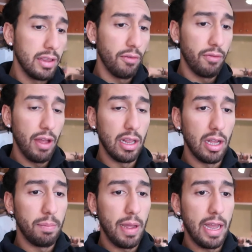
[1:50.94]

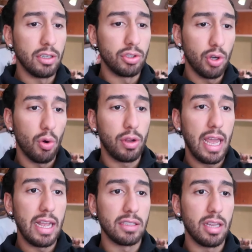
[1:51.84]
develop and
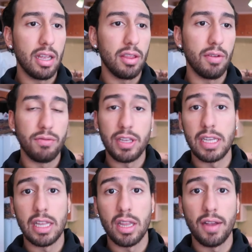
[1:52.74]
showcase the
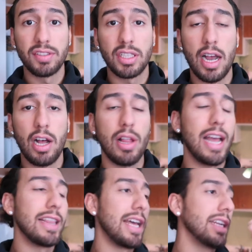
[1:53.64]
vegan lifestyle
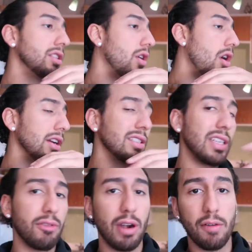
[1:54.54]
and that it's
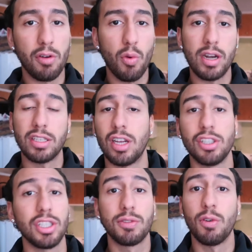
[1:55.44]
honestly for everyone. It's
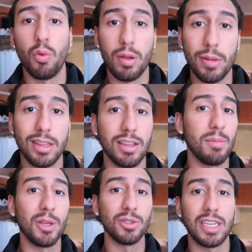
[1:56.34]
not just for women. The
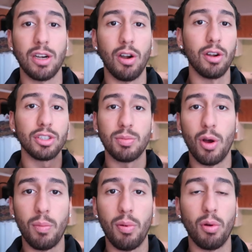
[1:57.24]
meals there are in
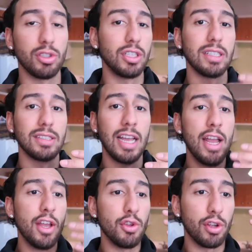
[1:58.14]
small portions.
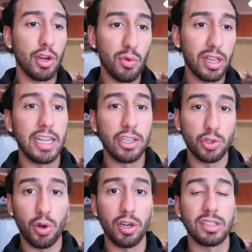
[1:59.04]
You can really
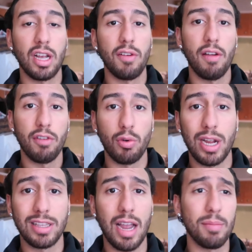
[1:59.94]
enjoy yourself, have a
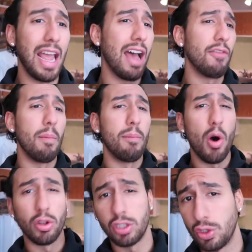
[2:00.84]
great time. They have a
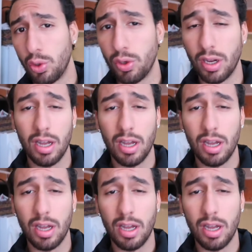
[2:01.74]
multitude